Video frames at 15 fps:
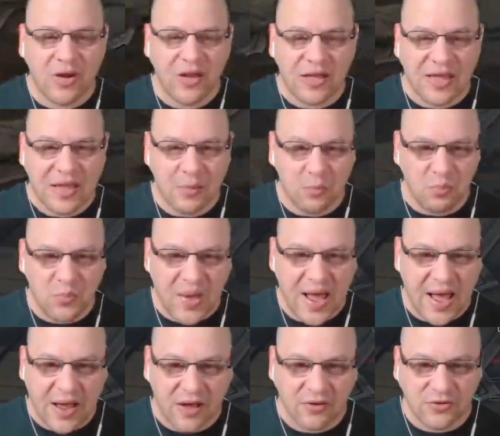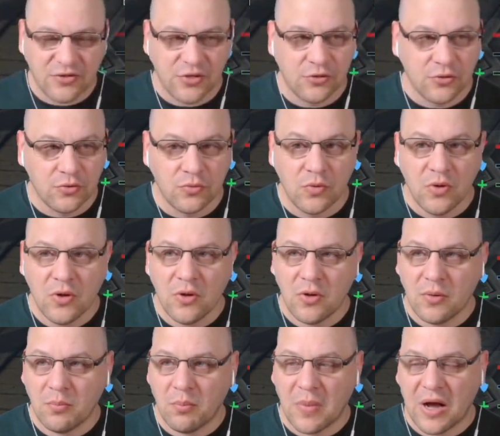to get back to
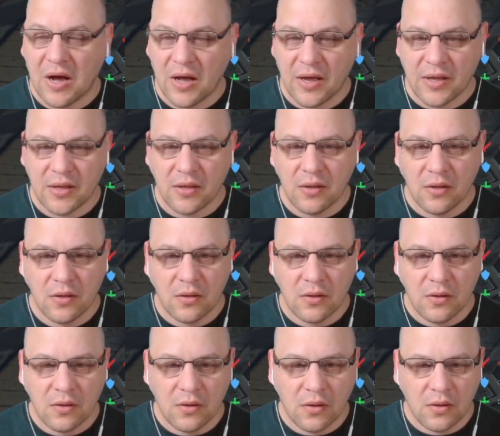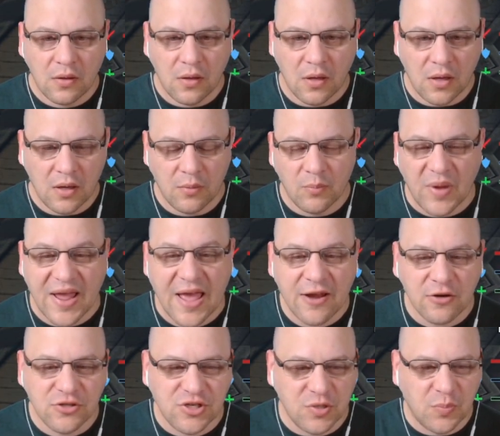my my
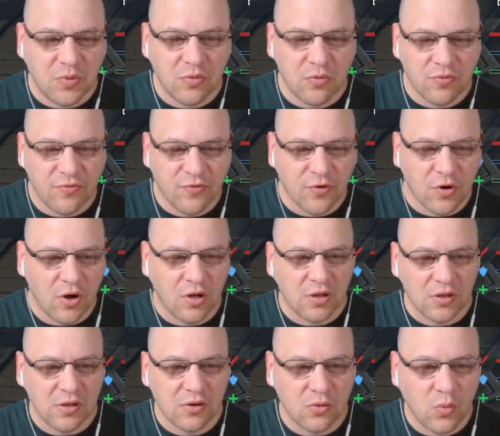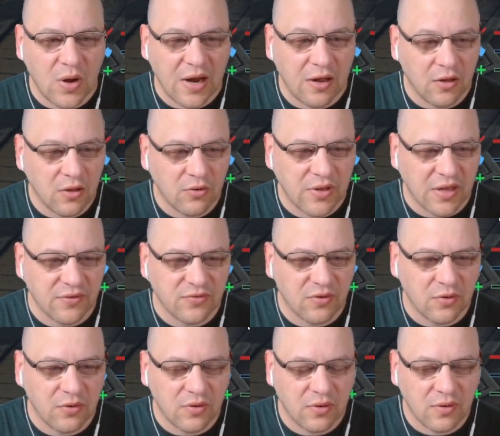energy pool for a little while. Okay,
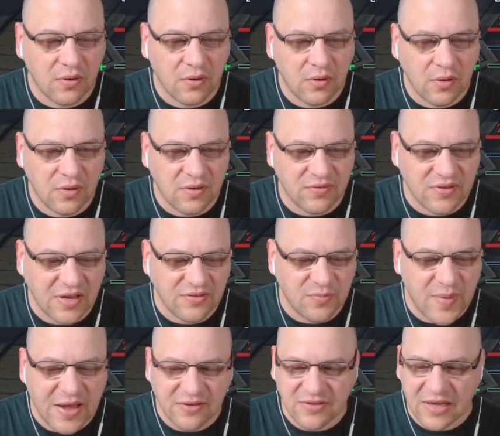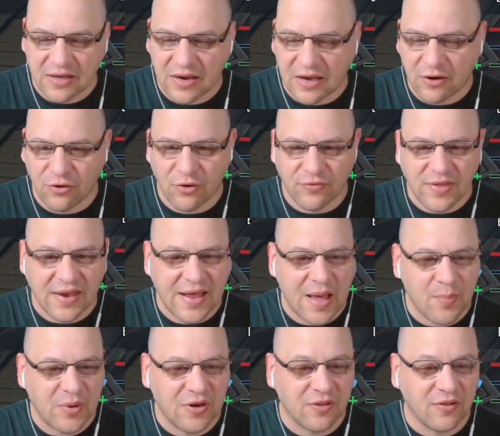so this guy's maxed out. I don't know if that
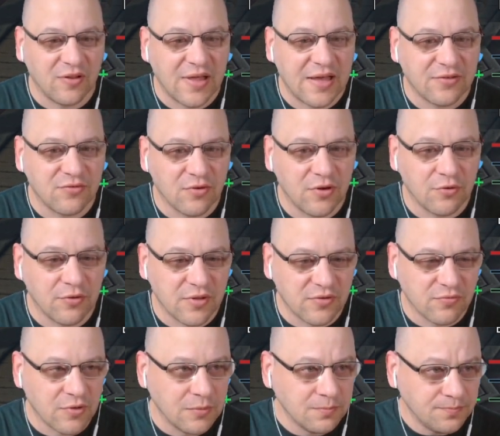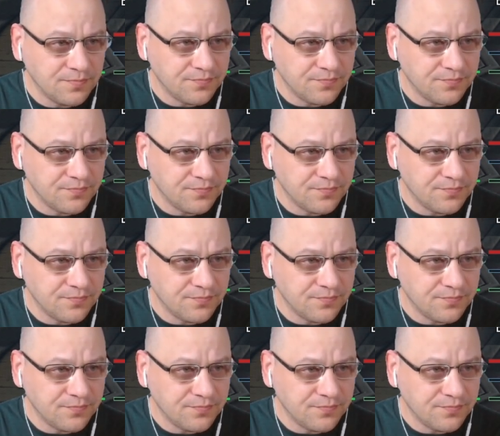happened on the last run or this run,